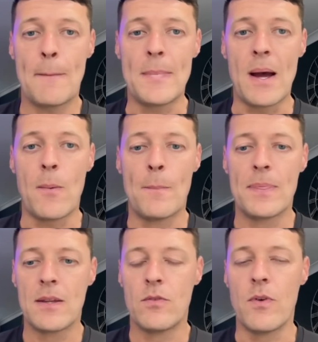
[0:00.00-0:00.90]
Now,
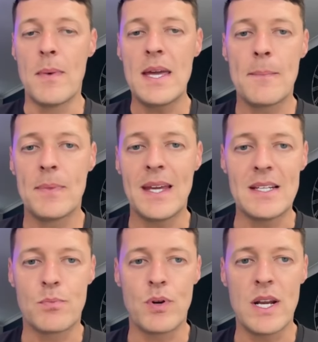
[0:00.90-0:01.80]
for me,
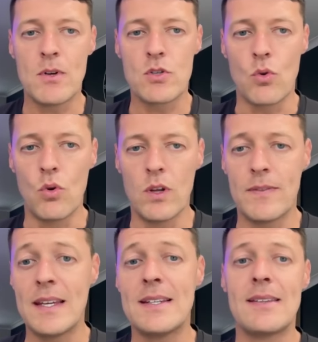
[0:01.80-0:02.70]
it's pretty much all of
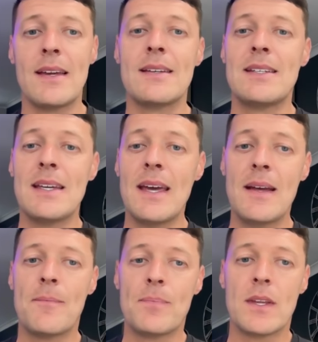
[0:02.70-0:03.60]
these things here.
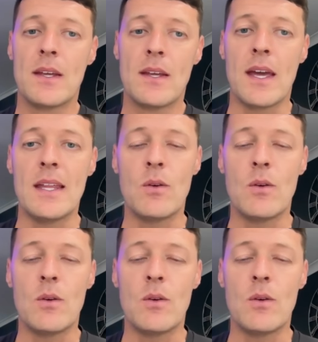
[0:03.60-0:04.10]
Okay, they